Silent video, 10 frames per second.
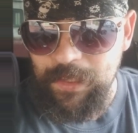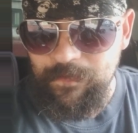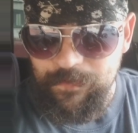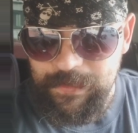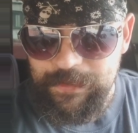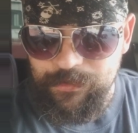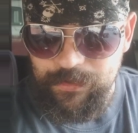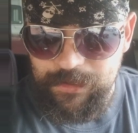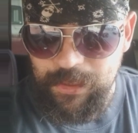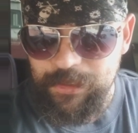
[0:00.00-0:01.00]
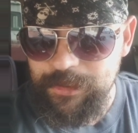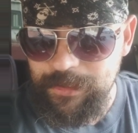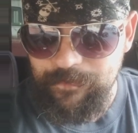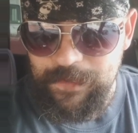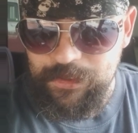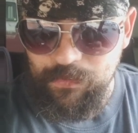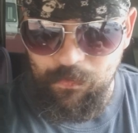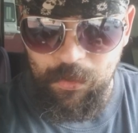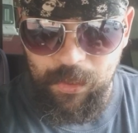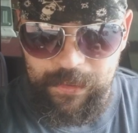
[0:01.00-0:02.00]
for district judge in Division
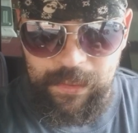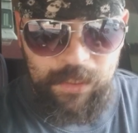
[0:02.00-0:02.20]
1,